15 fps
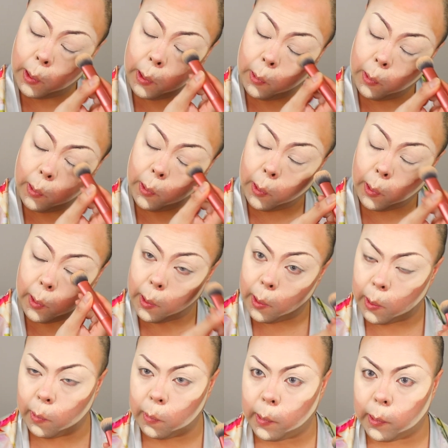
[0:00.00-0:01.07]
Don't want to like
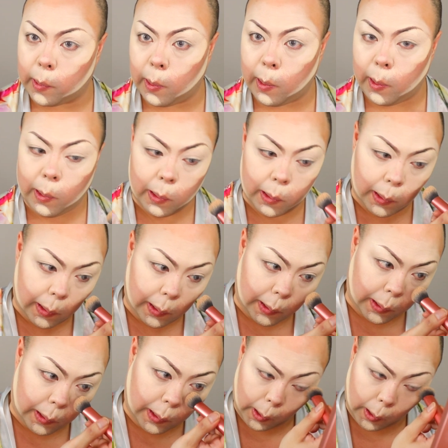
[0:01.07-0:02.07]
aggravate the lenses